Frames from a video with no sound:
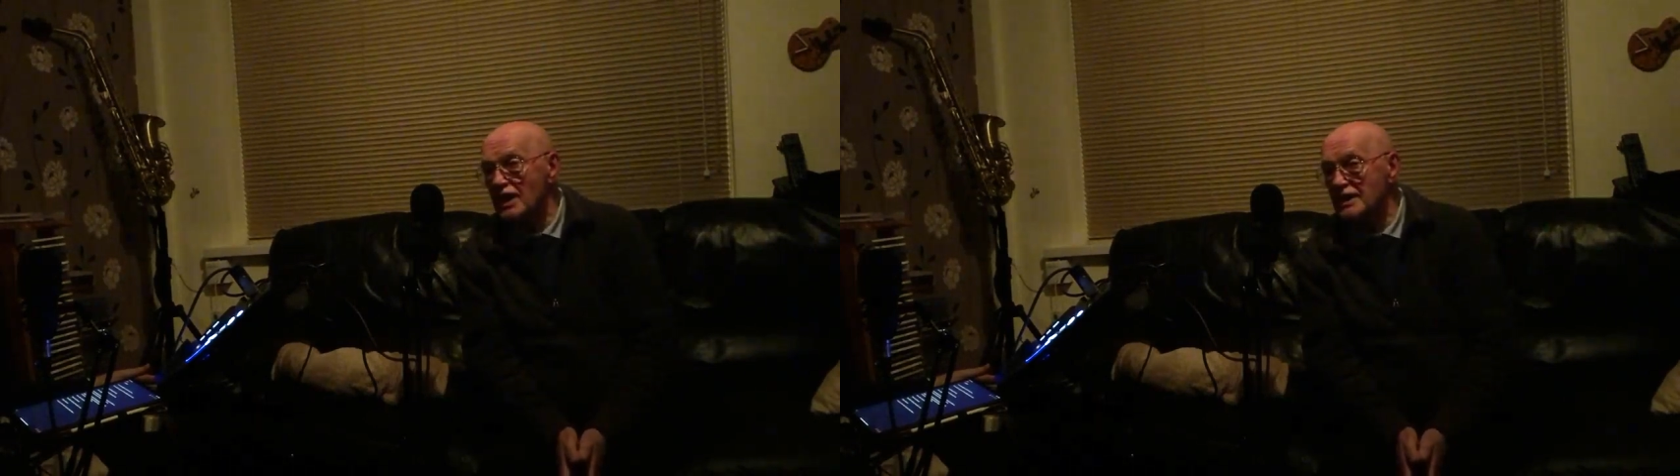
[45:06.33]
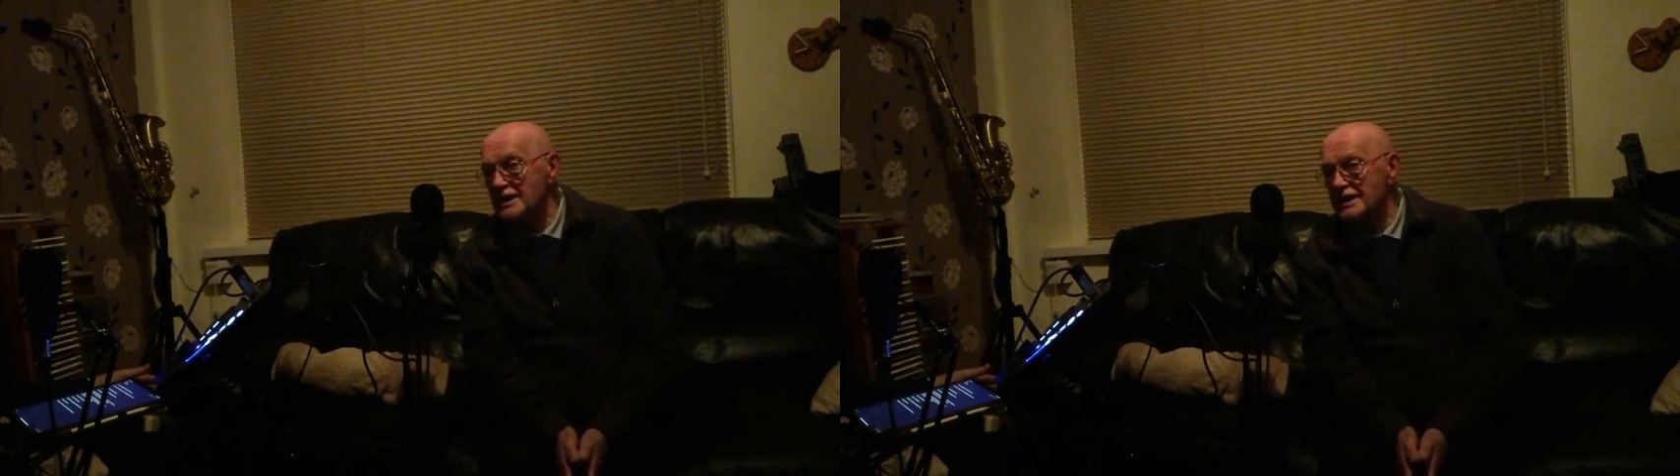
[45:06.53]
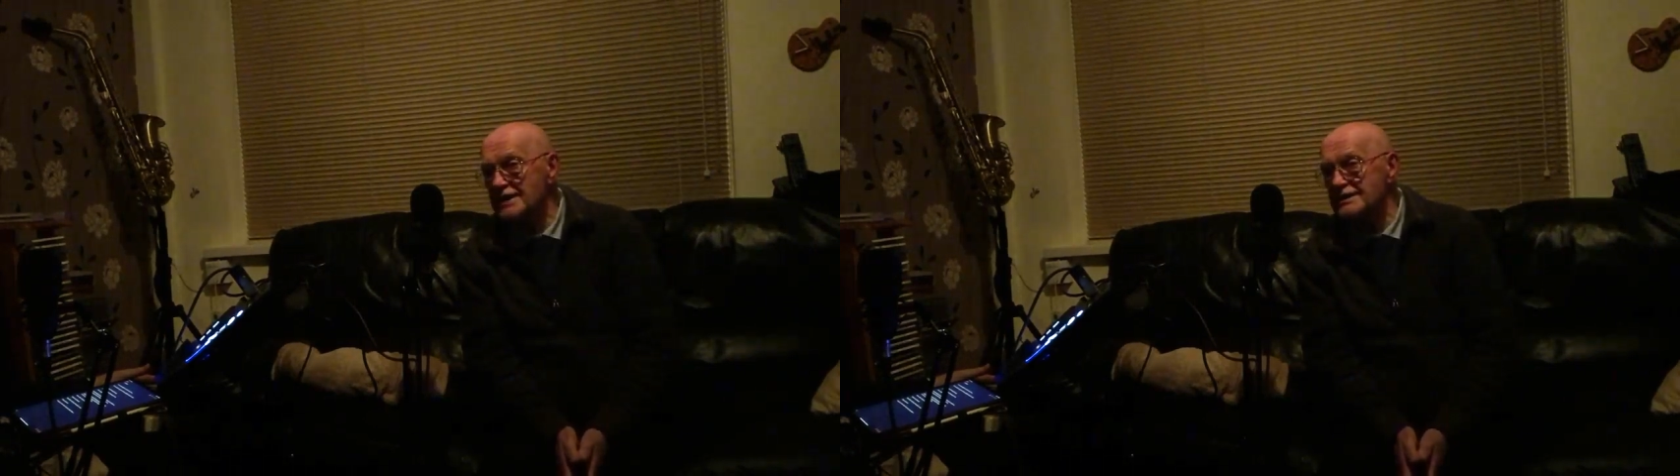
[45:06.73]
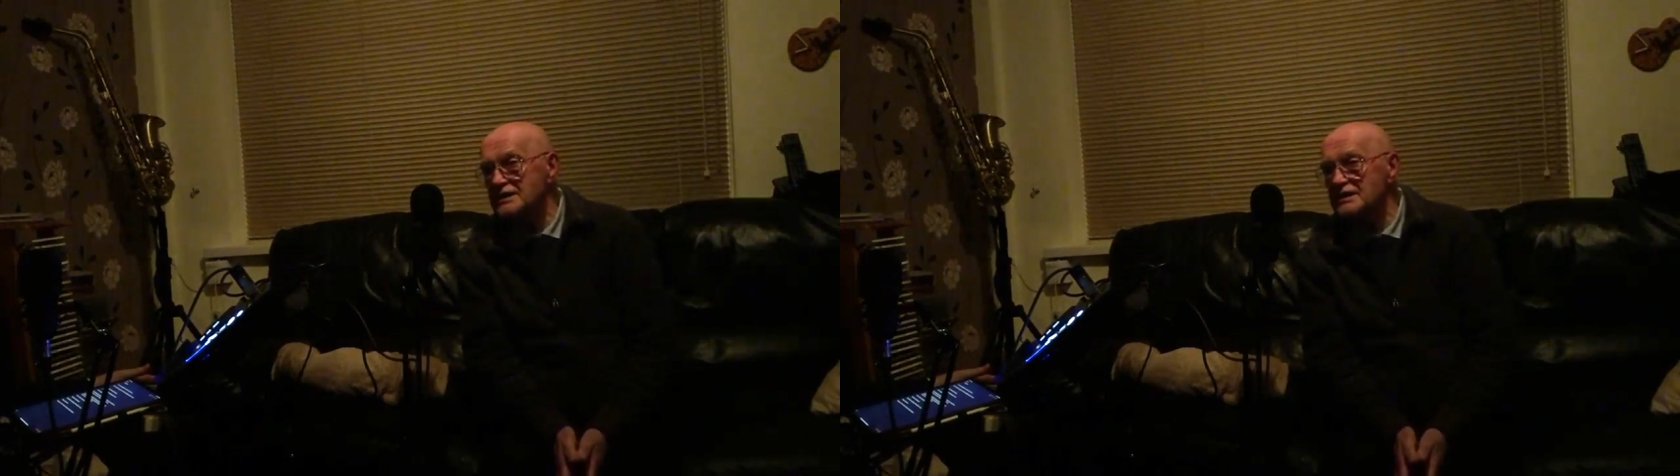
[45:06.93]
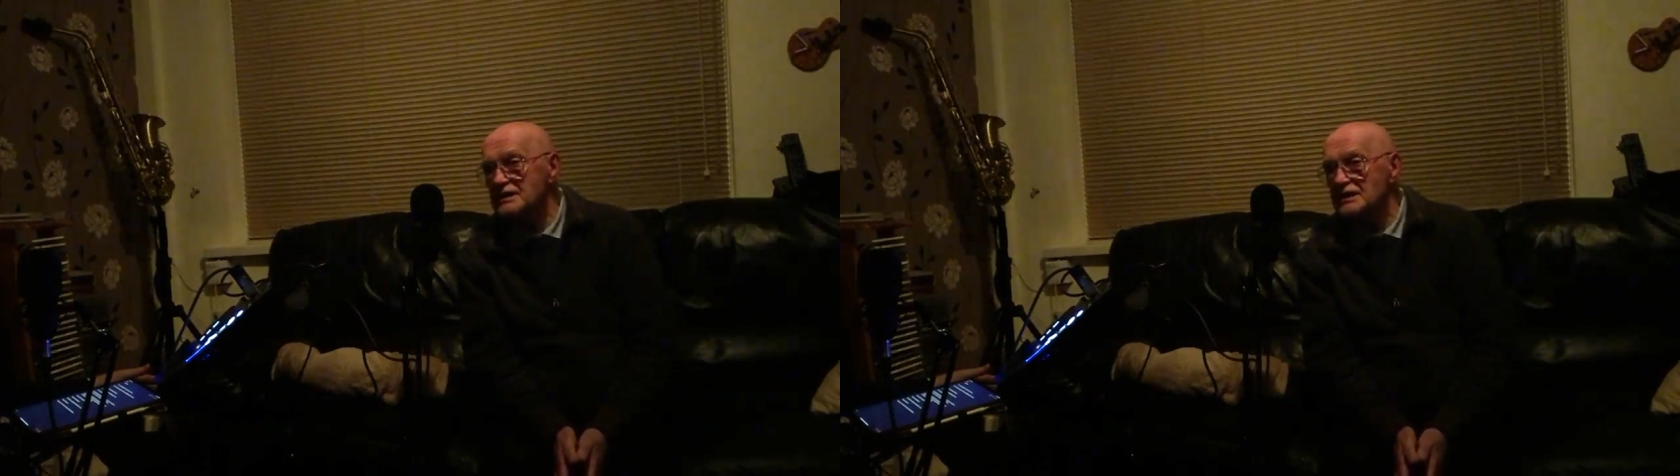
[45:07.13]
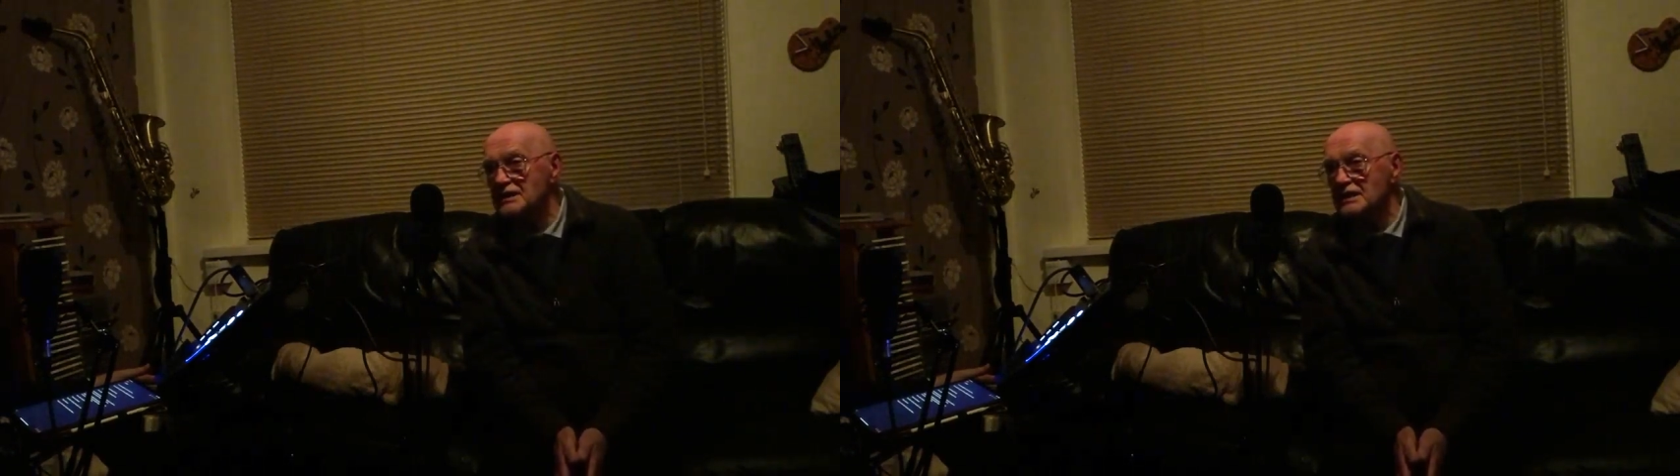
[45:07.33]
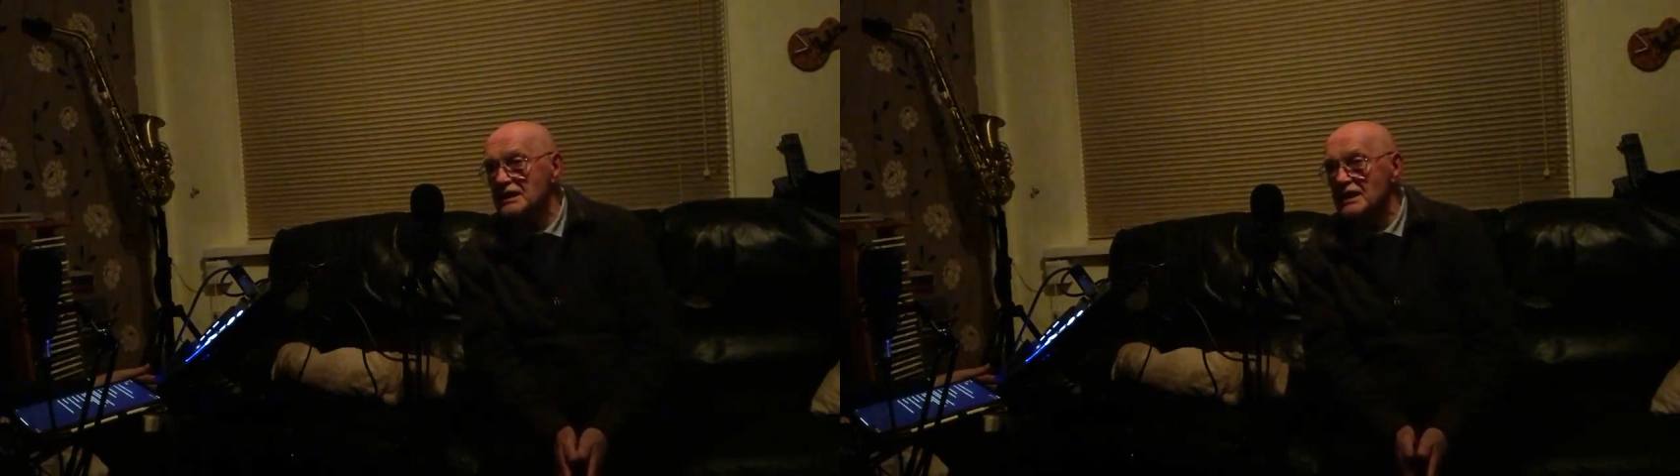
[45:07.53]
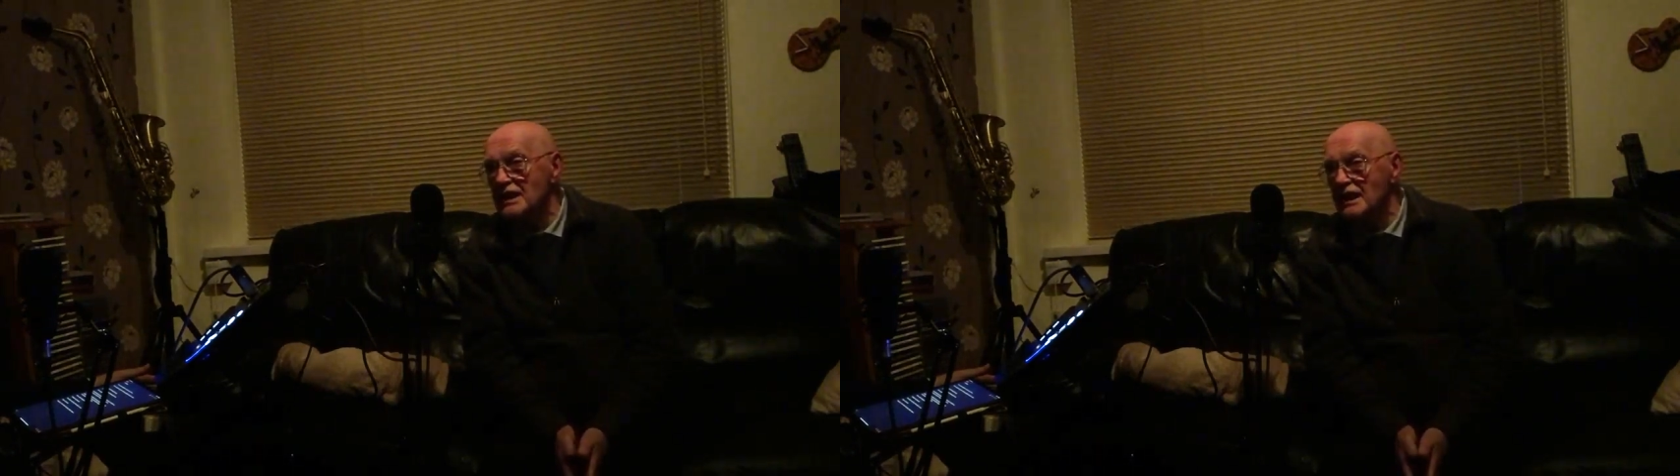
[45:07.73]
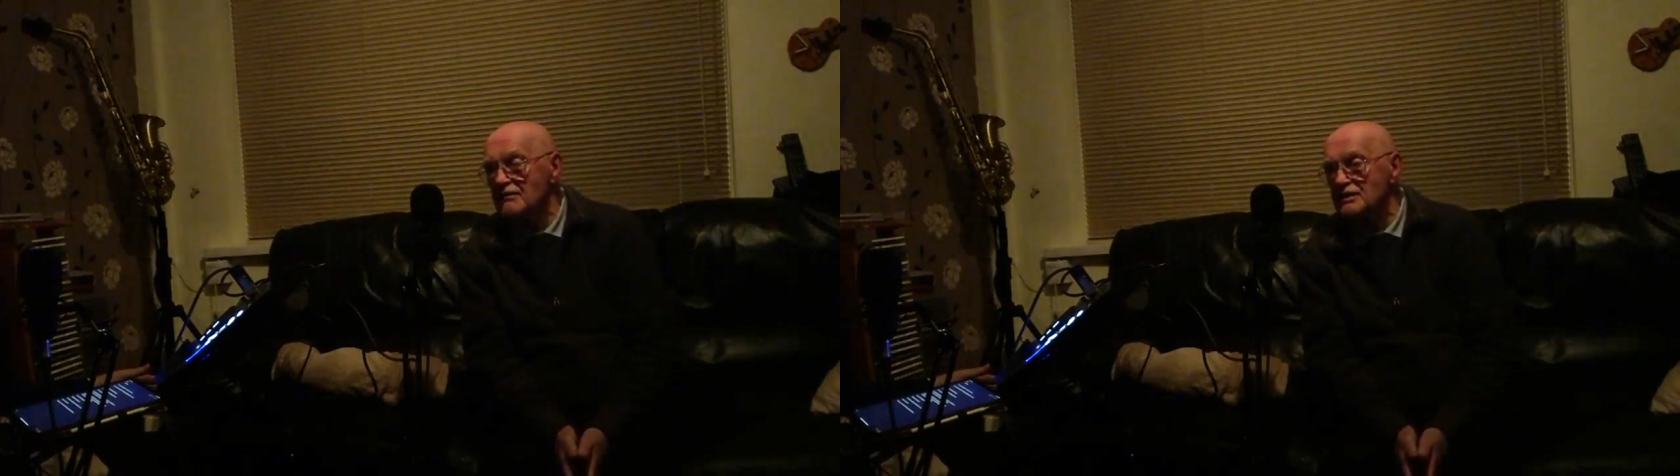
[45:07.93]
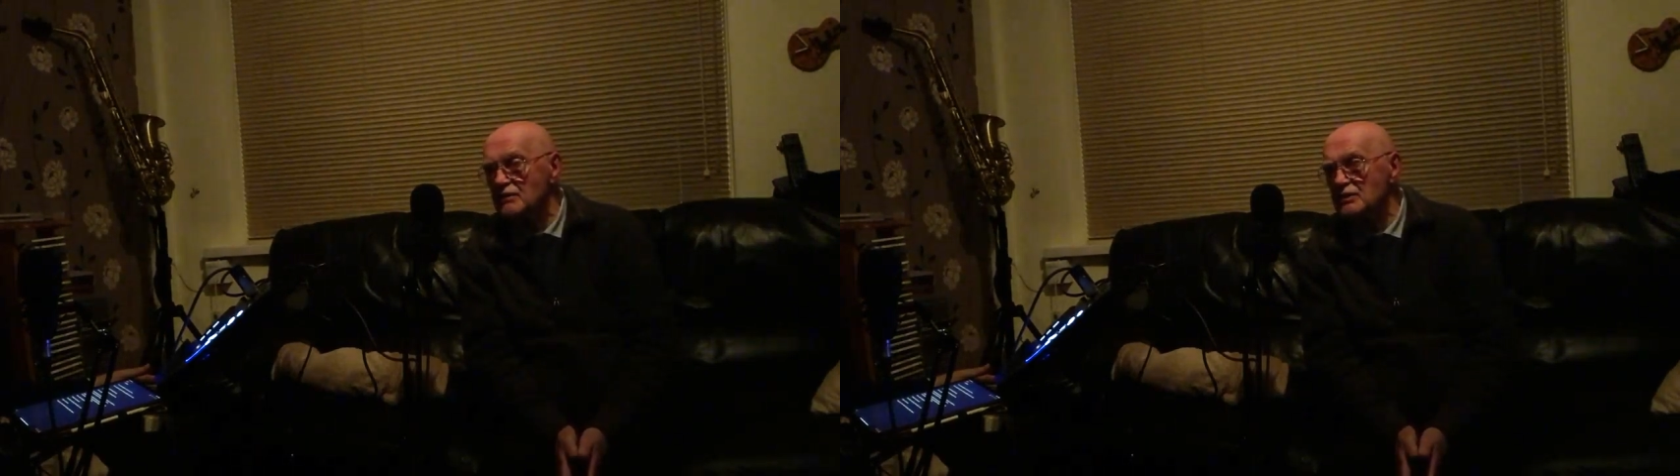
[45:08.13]
had a hit.
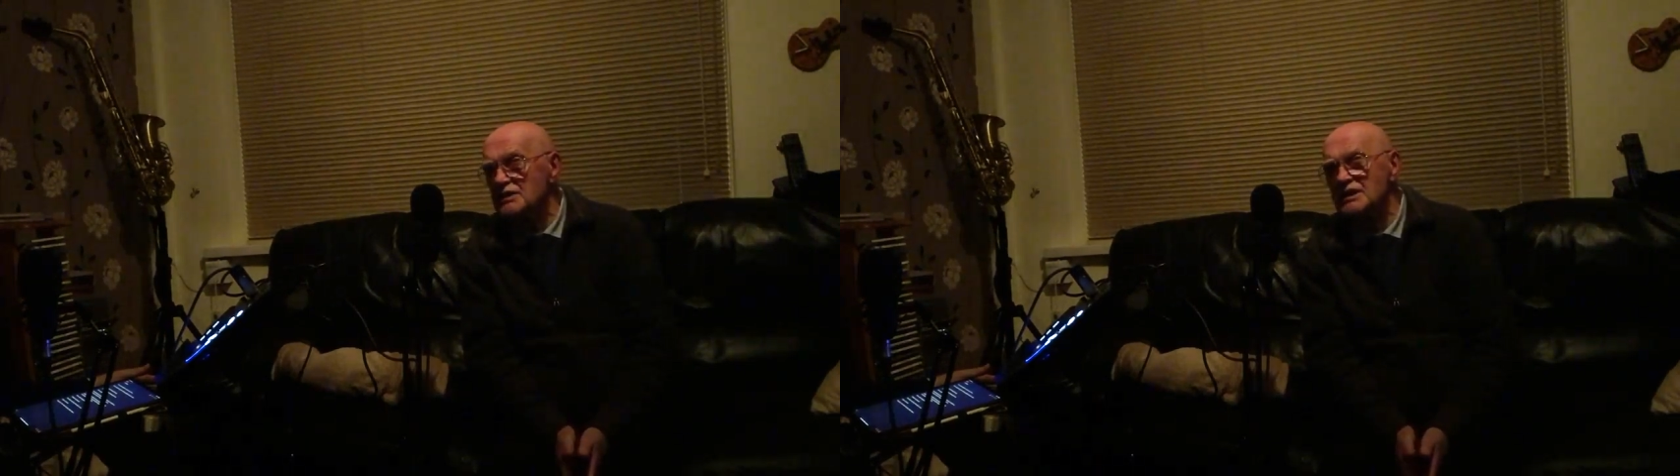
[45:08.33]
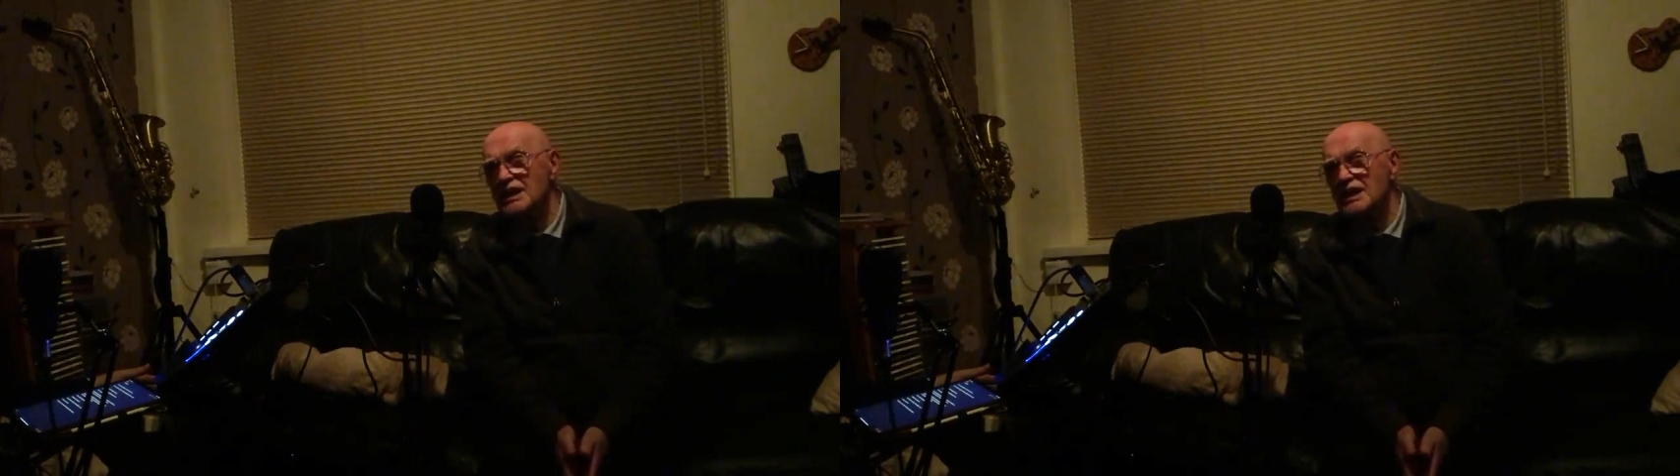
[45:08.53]
I'm telling what his